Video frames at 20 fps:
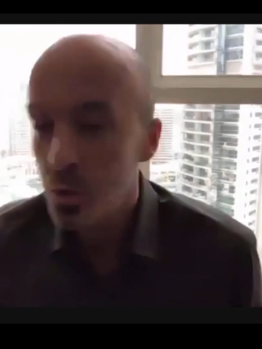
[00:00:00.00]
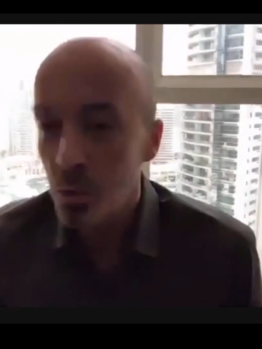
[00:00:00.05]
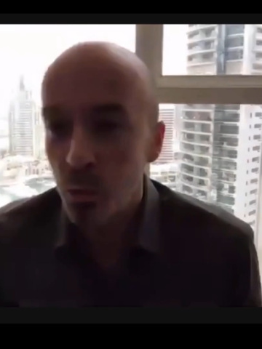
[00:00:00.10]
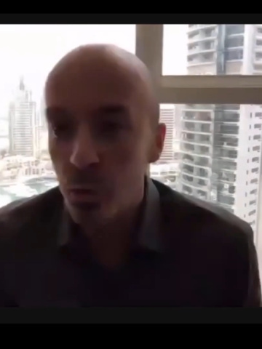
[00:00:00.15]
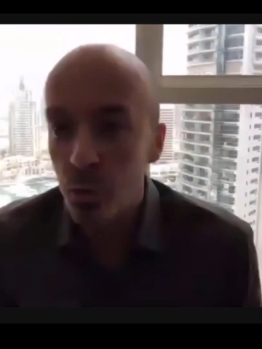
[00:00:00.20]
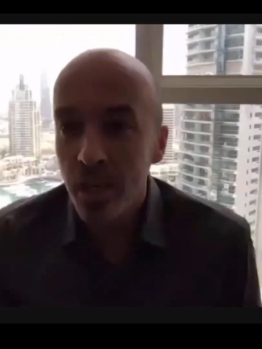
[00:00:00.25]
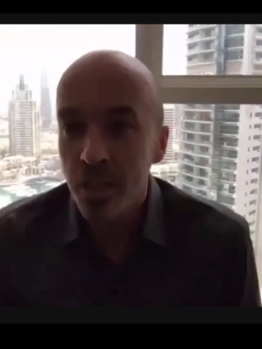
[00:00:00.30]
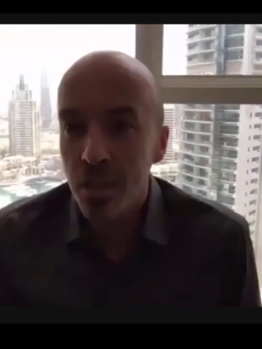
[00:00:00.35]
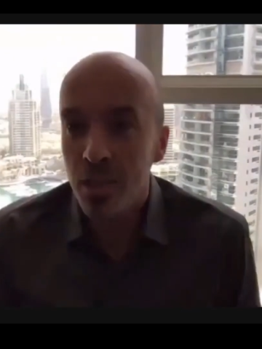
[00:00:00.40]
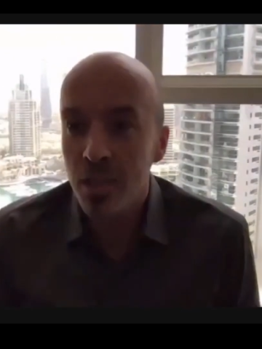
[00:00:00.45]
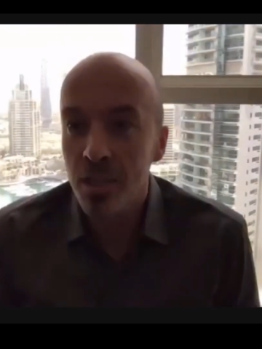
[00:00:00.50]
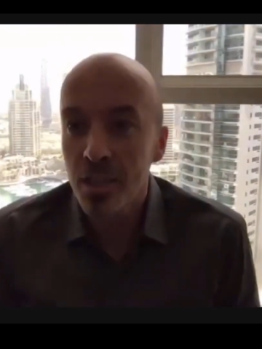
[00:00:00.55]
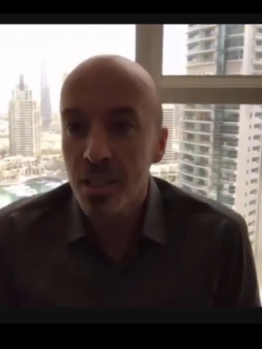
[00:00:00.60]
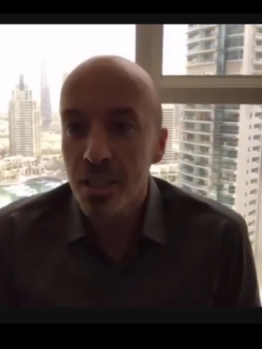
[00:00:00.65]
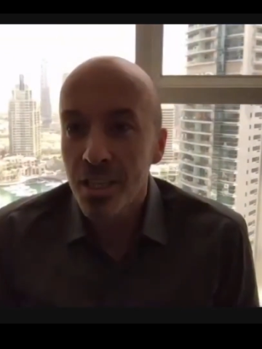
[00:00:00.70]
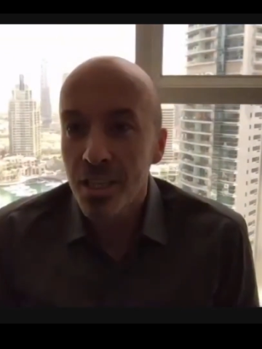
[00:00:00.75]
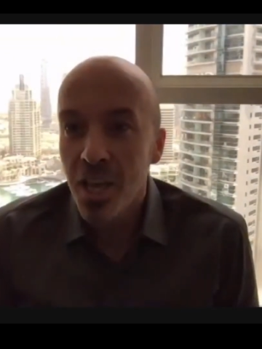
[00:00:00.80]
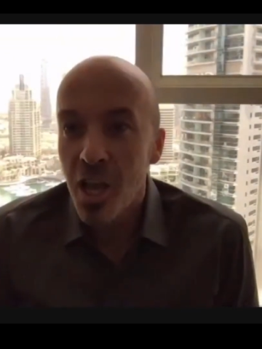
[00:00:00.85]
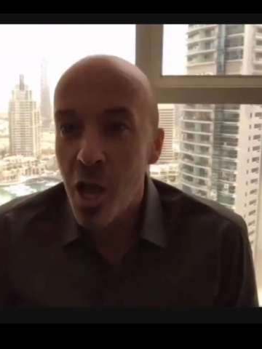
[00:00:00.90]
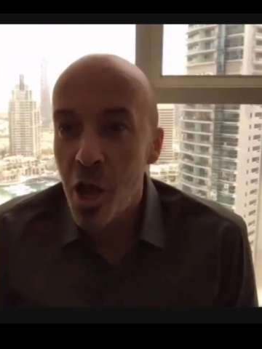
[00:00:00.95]
week
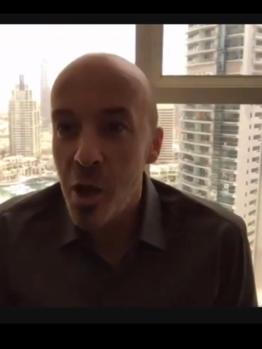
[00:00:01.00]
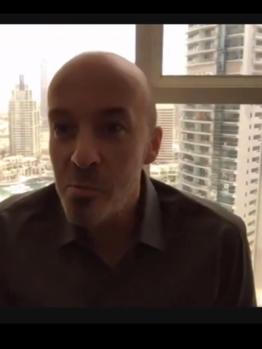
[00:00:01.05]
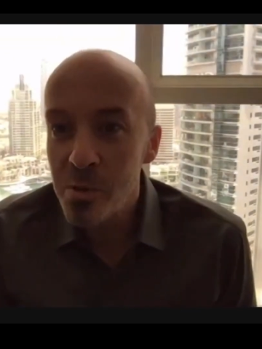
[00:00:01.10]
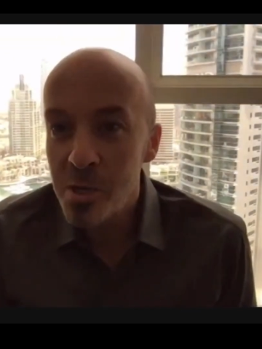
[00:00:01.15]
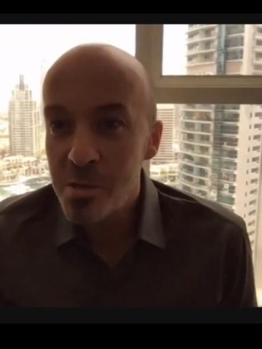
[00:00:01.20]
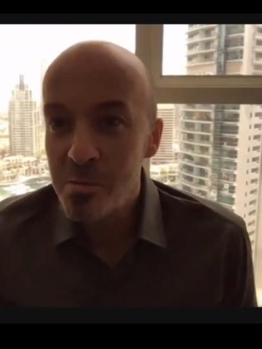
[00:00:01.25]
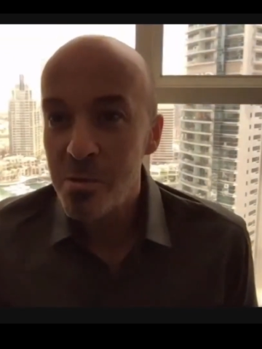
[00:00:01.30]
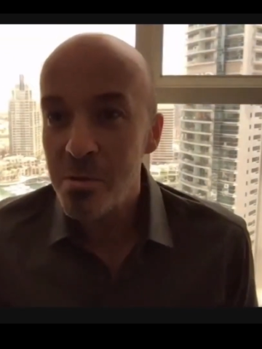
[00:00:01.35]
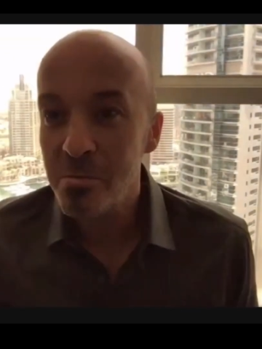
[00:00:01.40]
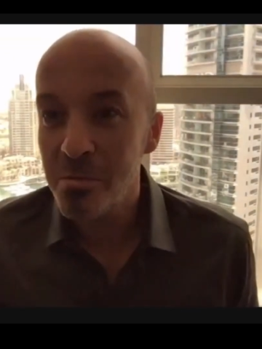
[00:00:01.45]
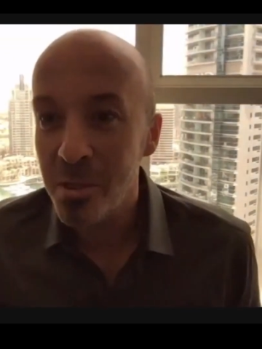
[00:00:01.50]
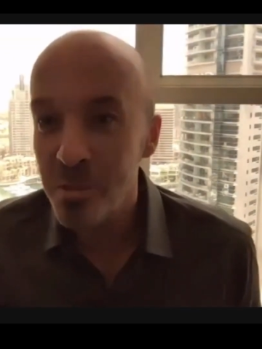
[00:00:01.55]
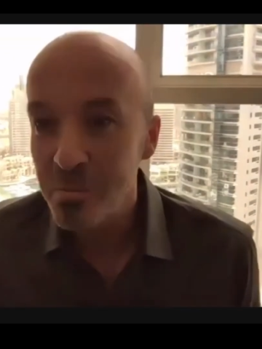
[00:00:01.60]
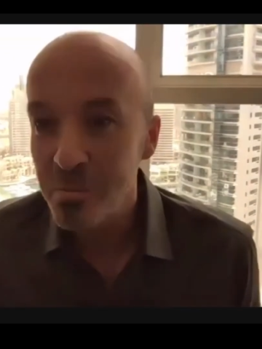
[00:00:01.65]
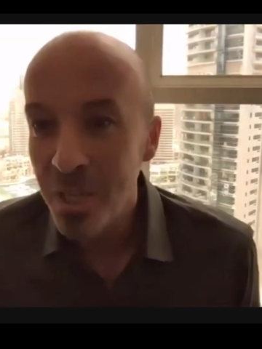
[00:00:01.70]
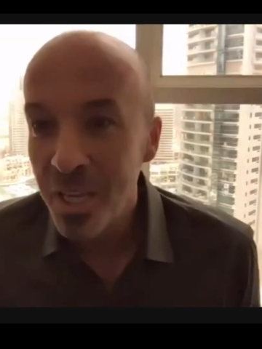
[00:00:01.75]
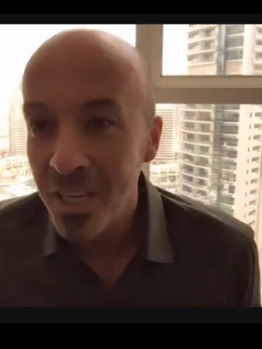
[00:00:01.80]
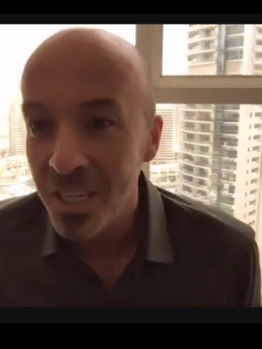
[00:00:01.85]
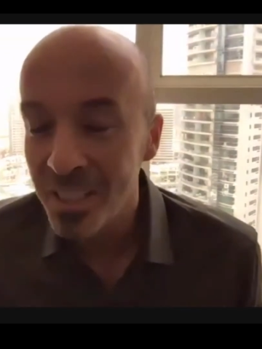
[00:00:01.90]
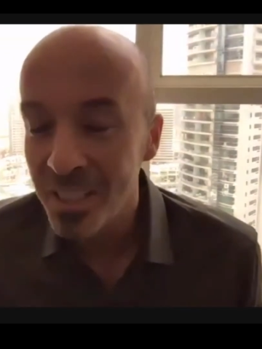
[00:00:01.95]
how much people
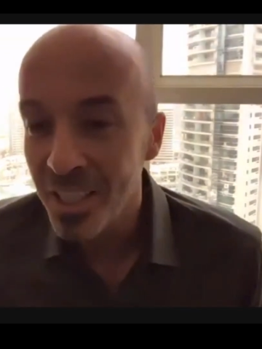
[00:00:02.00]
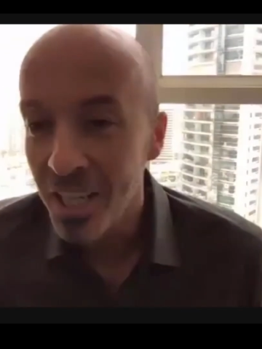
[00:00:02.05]
made.